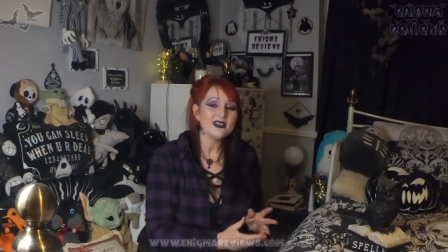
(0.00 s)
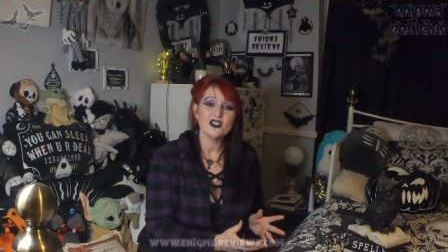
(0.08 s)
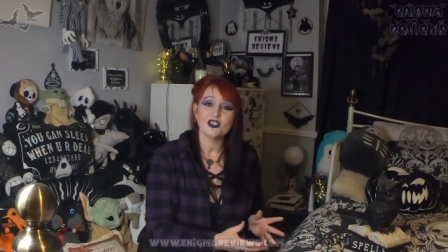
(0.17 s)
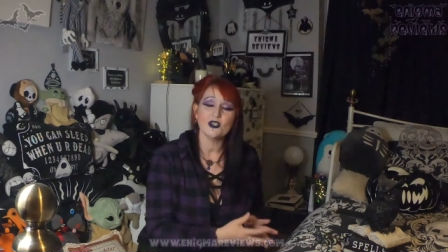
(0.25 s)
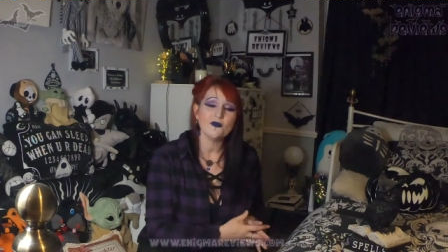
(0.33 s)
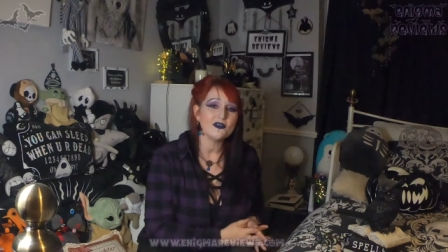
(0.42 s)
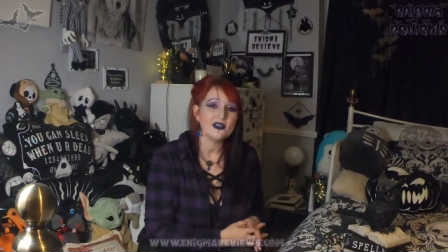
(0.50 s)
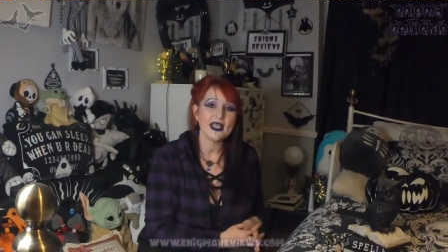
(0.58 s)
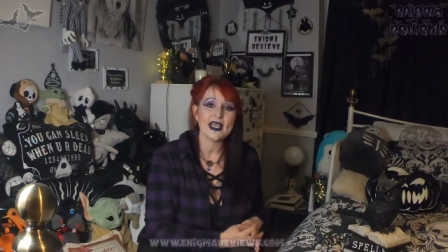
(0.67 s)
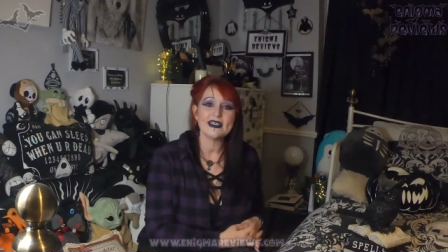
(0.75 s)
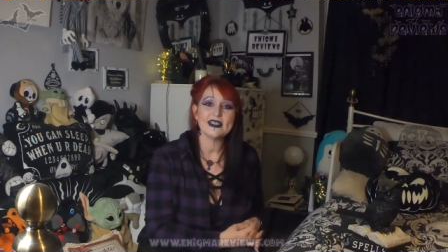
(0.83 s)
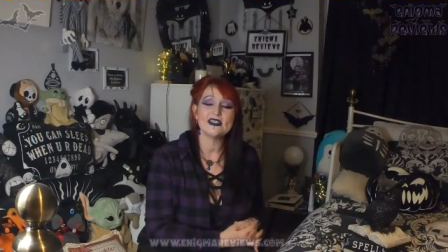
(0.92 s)
she's a lovely
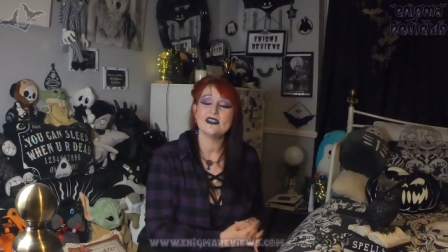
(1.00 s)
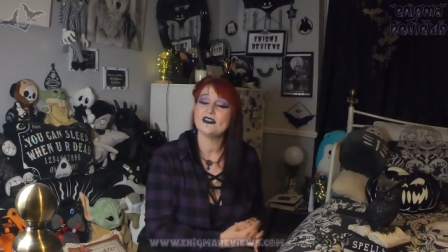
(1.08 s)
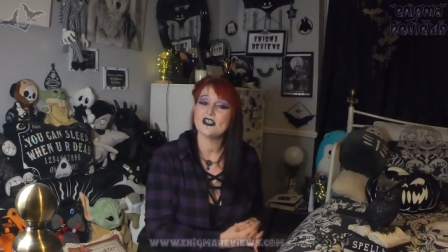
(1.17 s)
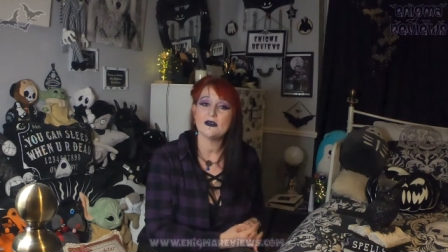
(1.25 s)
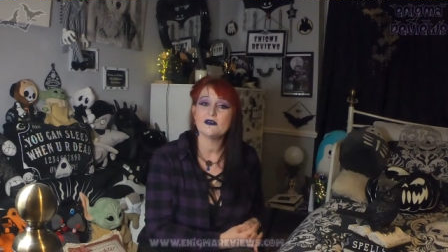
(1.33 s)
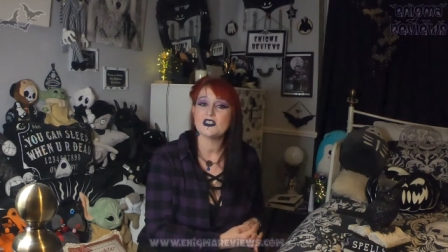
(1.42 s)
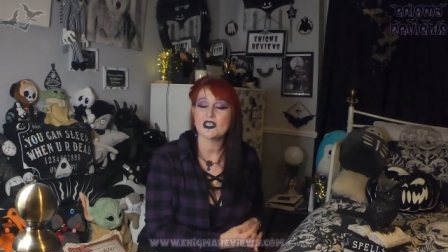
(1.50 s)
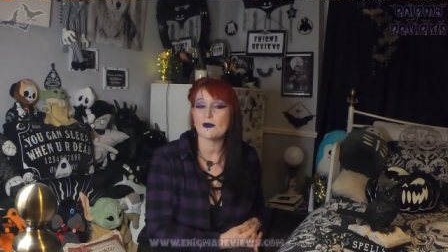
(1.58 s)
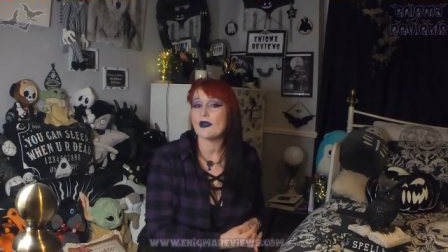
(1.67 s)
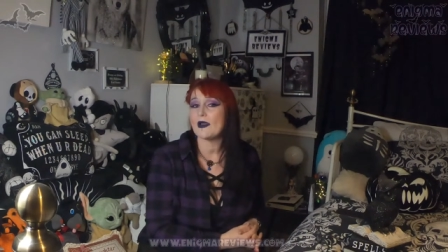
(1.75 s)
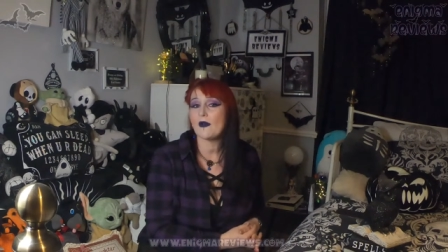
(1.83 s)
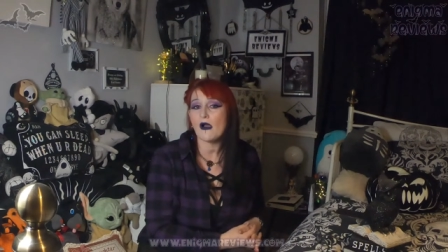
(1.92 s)
lady. She deserved a
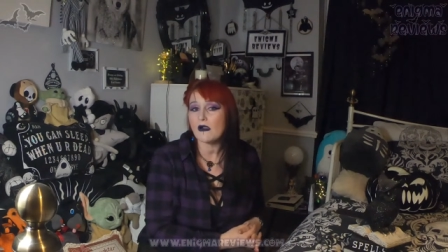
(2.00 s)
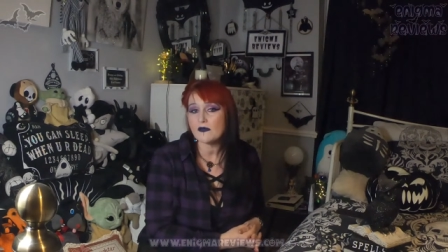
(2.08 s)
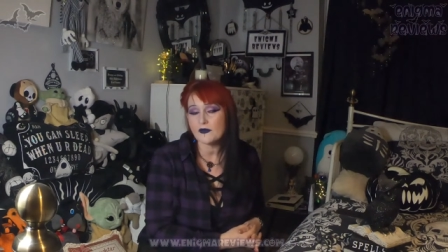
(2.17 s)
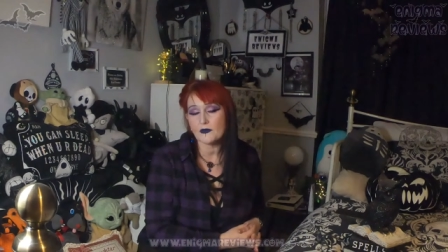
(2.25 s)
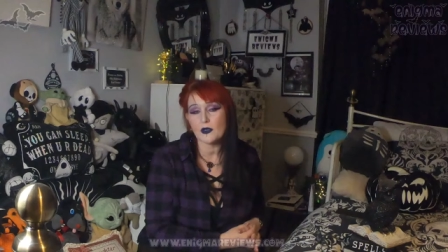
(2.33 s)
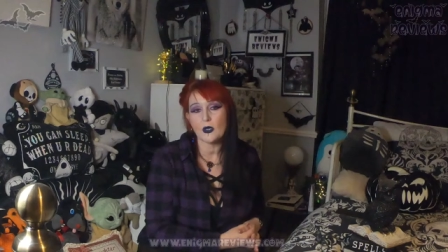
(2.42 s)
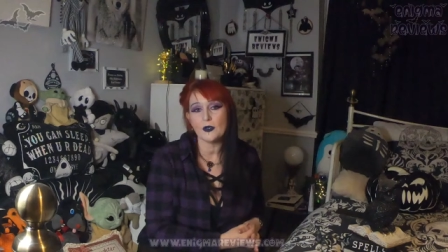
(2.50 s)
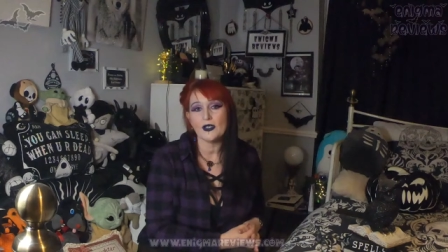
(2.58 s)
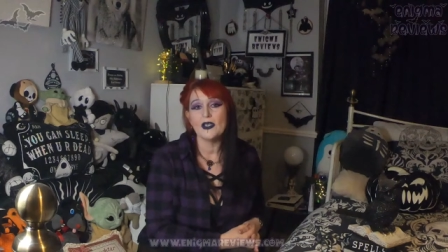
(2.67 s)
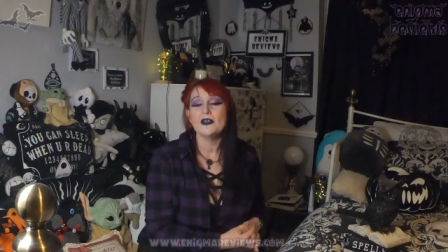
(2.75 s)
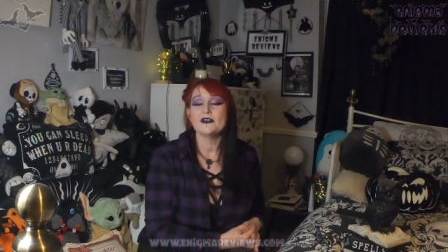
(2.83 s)
shout out all of her own.